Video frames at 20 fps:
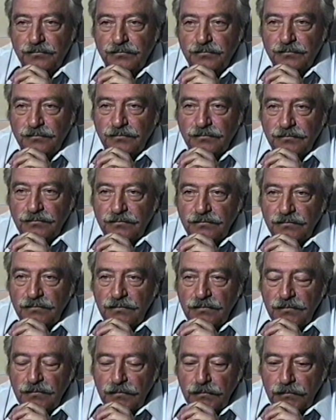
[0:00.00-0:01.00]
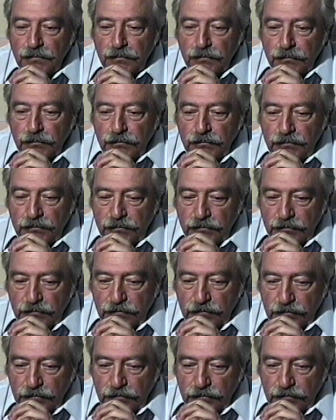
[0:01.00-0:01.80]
No one is speaking in this clip.